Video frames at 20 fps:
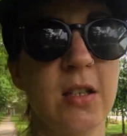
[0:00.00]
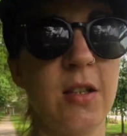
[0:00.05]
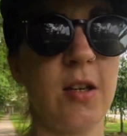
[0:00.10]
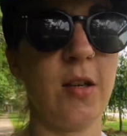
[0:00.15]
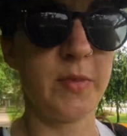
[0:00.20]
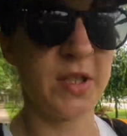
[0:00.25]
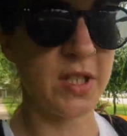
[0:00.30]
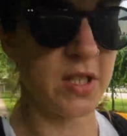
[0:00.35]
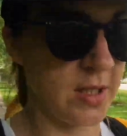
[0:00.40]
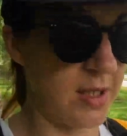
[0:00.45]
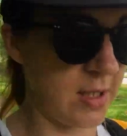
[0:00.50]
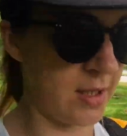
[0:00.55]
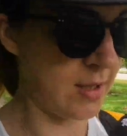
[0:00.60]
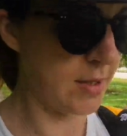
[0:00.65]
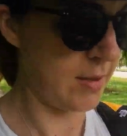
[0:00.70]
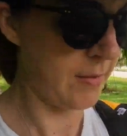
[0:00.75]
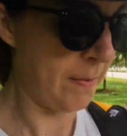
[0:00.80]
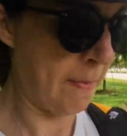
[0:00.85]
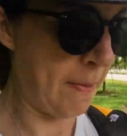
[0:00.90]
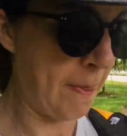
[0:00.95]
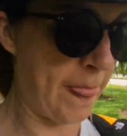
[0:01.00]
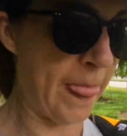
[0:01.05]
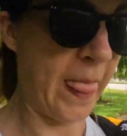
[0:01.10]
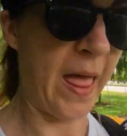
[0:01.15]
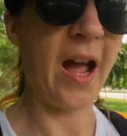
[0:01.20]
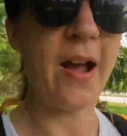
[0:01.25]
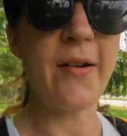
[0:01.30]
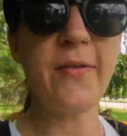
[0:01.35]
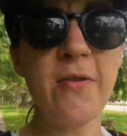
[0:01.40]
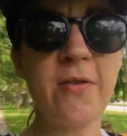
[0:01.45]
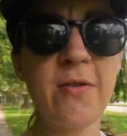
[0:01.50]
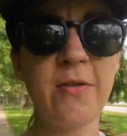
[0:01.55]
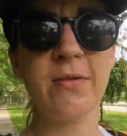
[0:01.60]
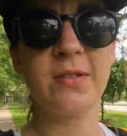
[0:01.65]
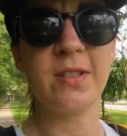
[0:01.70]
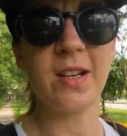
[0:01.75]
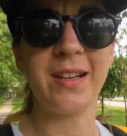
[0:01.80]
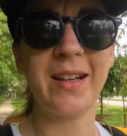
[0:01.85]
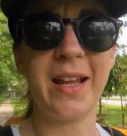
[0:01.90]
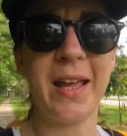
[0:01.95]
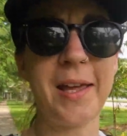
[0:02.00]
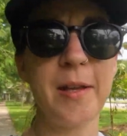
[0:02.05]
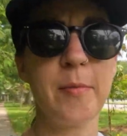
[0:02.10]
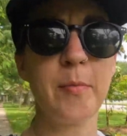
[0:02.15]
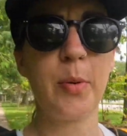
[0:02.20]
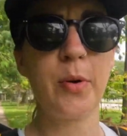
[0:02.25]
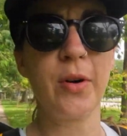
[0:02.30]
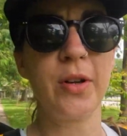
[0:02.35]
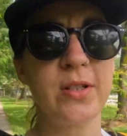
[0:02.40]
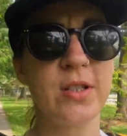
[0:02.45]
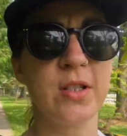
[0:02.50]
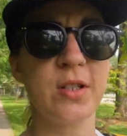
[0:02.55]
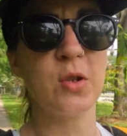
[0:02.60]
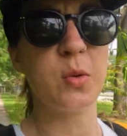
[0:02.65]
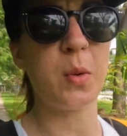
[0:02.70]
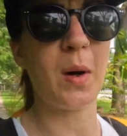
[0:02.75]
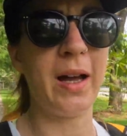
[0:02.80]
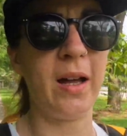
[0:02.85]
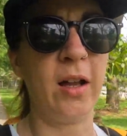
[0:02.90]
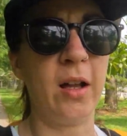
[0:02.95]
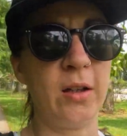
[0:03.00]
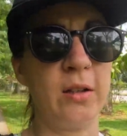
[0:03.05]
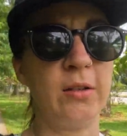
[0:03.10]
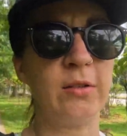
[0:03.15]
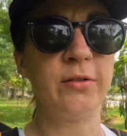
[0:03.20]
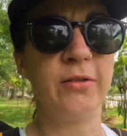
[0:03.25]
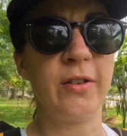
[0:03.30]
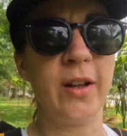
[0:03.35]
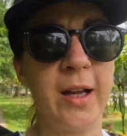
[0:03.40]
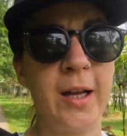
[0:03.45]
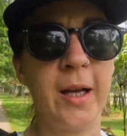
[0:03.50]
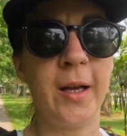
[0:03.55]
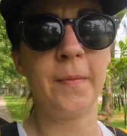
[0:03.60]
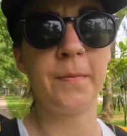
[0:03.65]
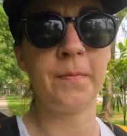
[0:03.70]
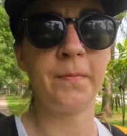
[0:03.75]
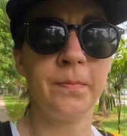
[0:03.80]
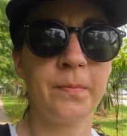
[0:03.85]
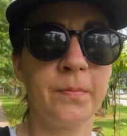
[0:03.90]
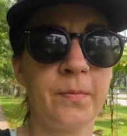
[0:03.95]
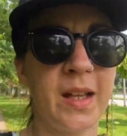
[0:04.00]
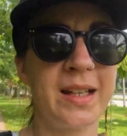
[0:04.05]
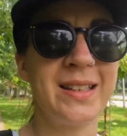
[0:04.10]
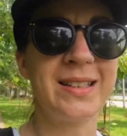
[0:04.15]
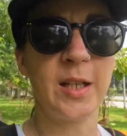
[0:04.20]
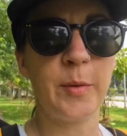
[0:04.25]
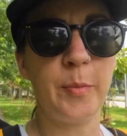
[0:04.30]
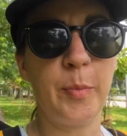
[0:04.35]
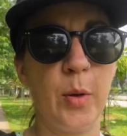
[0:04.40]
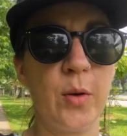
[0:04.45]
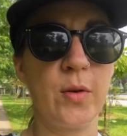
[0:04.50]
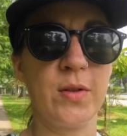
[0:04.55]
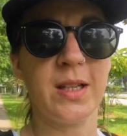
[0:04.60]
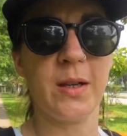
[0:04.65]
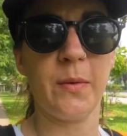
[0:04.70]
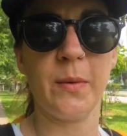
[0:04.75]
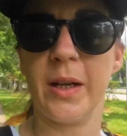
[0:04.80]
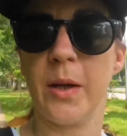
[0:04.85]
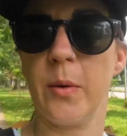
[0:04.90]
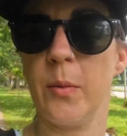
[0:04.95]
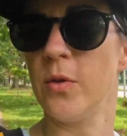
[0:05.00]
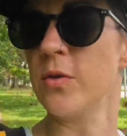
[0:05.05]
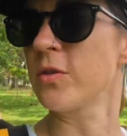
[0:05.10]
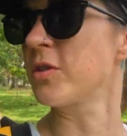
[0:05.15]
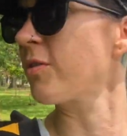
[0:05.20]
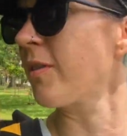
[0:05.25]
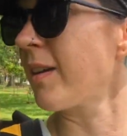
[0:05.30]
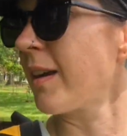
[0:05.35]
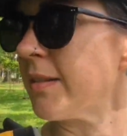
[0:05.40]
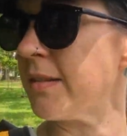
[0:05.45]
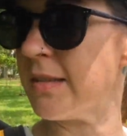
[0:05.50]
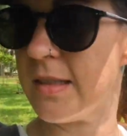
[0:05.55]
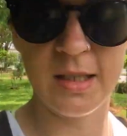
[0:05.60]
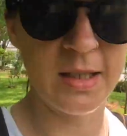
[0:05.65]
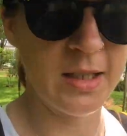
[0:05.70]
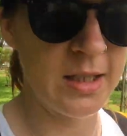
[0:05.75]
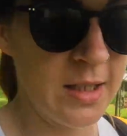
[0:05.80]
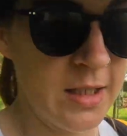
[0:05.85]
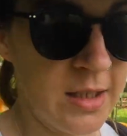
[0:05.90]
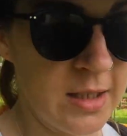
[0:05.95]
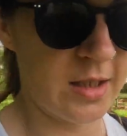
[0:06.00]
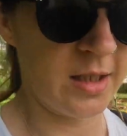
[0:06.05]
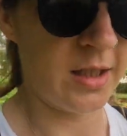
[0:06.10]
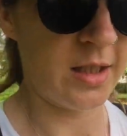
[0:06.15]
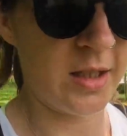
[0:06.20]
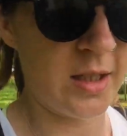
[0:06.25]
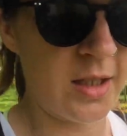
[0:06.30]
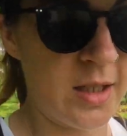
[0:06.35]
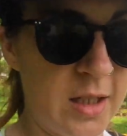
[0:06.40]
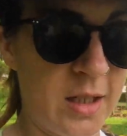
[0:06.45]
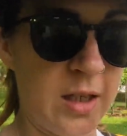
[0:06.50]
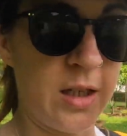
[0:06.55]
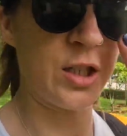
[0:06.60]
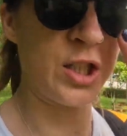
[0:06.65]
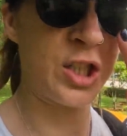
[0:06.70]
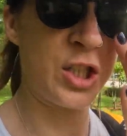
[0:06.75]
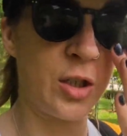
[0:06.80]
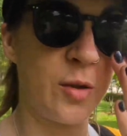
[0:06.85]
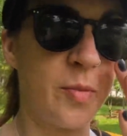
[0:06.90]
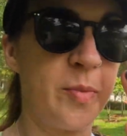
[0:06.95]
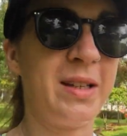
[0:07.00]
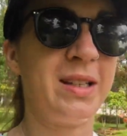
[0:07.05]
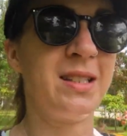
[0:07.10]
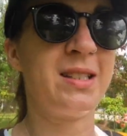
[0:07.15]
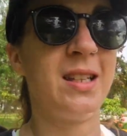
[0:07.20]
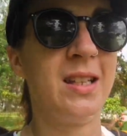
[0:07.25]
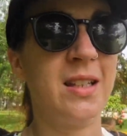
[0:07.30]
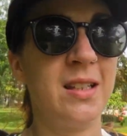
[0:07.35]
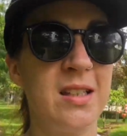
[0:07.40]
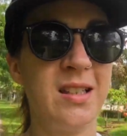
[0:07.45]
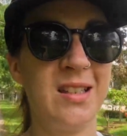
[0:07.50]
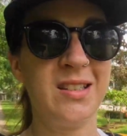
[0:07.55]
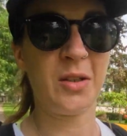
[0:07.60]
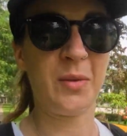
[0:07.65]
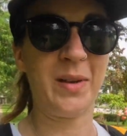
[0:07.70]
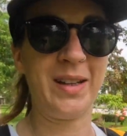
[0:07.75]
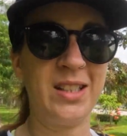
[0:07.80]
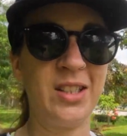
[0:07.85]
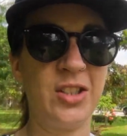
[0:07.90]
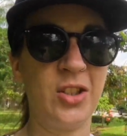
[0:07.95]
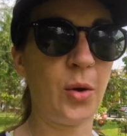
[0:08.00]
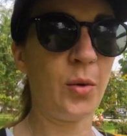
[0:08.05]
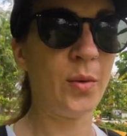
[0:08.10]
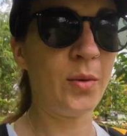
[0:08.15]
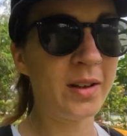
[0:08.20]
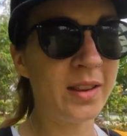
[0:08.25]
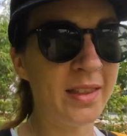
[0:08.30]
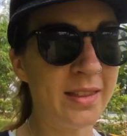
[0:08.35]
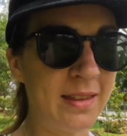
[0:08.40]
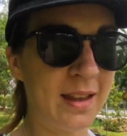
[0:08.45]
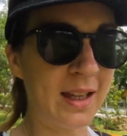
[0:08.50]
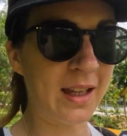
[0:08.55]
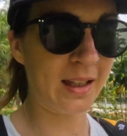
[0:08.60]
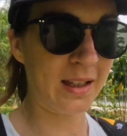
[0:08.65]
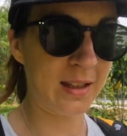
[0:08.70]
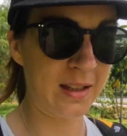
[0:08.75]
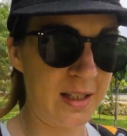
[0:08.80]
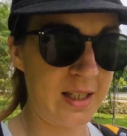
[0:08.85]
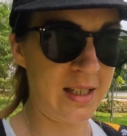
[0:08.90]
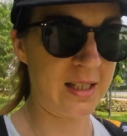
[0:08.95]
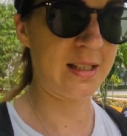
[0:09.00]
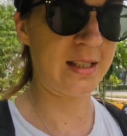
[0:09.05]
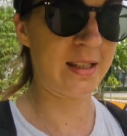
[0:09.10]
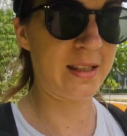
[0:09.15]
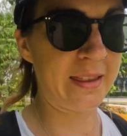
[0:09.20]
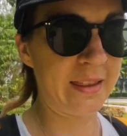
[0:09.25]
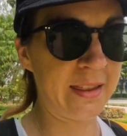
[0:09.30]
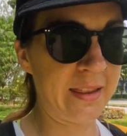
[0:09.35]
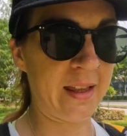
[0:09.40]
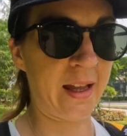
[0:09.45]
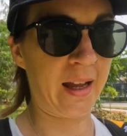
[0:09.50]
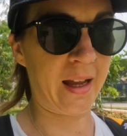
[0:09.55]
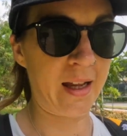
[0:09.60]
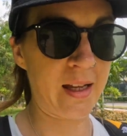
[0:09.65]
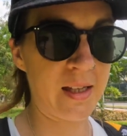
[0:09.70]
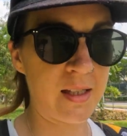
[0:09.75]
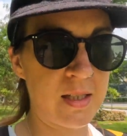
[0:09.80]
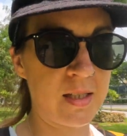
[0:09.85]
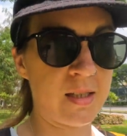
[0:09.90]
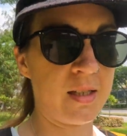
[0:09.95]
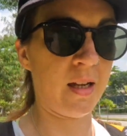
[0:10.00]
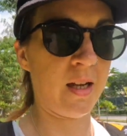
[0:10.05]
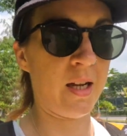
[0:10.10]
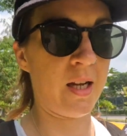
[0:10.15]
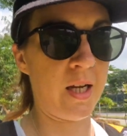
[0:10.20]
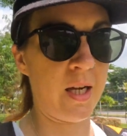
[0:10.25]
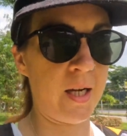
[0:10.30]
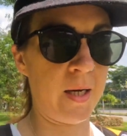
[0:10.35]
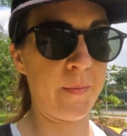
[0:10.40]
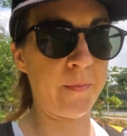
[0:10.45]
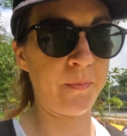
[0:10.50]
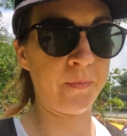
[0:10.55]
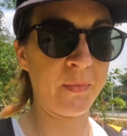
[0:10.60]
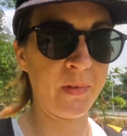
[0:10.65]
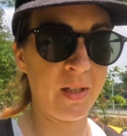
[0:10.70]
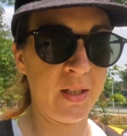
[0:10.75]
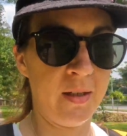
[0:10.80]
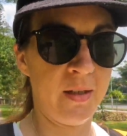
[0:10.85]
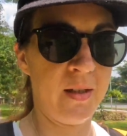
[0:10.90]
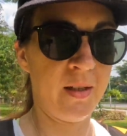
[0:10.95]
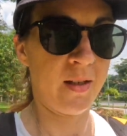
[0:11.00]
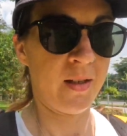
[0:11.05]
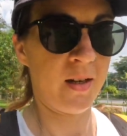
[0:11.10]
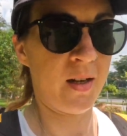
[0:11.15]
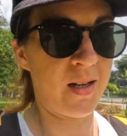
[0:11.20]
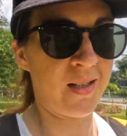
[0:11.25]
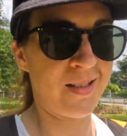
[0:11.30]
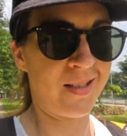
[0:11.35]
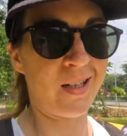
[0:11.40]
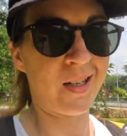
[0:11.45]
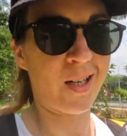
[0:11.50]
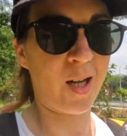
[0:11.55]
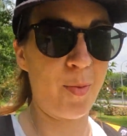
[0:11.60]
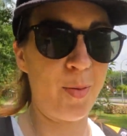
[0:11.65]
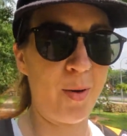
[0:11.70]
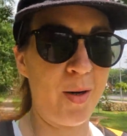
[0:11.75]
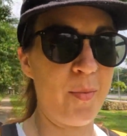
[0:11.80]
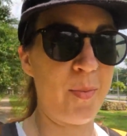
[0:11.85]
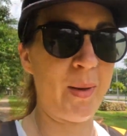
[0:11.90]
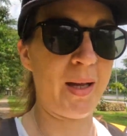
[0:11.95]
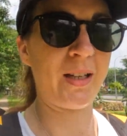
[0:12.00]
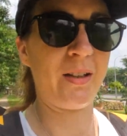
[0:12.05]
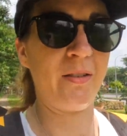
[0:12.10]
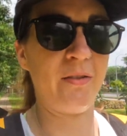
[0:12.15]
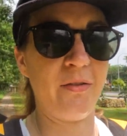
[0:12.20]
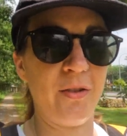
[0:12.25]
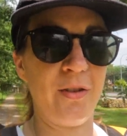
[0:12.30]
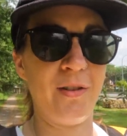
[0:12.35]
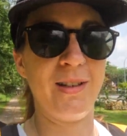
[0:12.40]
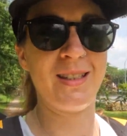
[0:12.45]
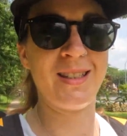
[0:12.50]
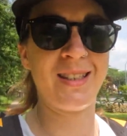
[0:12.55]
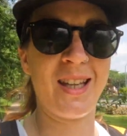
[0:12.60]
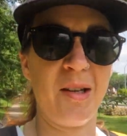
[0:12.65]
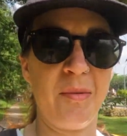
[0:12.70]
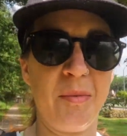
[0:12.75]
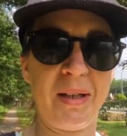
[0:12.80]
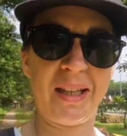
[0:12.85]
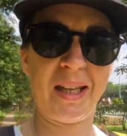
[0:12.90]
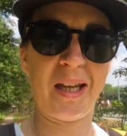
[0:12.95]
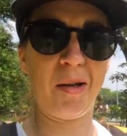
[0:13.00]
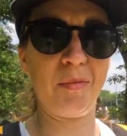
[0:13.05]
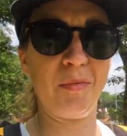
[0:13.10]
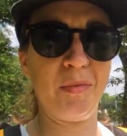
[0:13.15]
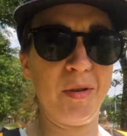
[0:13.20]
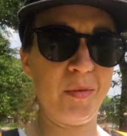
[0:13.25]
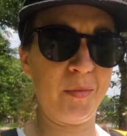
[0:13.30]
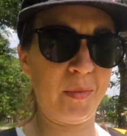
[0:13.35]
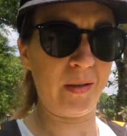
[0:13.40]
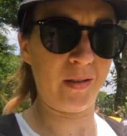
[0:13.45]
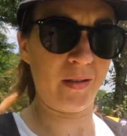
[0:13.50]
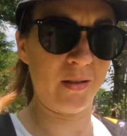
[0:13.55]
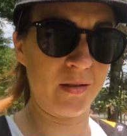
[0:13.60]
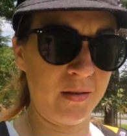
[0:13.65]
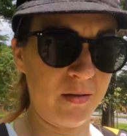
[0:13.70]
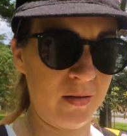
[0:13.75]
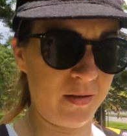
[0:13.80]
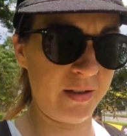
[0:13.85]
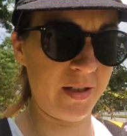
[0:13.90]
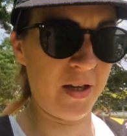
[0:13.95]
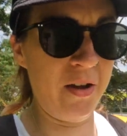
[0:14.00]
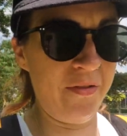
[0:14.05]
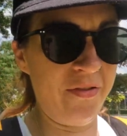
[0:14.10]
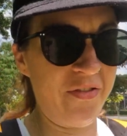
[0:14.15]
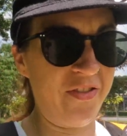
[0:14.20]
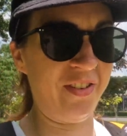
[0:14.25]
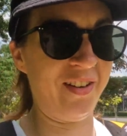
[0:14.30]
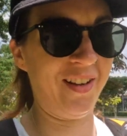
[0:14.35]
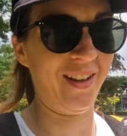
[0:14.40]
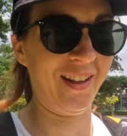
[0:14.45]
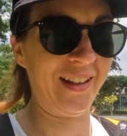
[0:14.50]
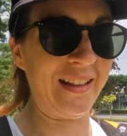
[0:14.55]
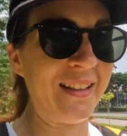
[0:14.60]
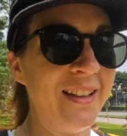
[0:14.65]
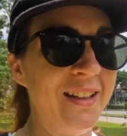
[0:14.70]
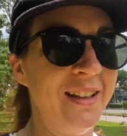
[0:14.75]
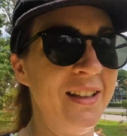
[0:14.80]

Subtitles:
kilometers. I've done 8.12. I did pause it when I walked around the shopping centre, so I don't think that it's that. I did a couple of back and forwards to get my camera, but not enough for like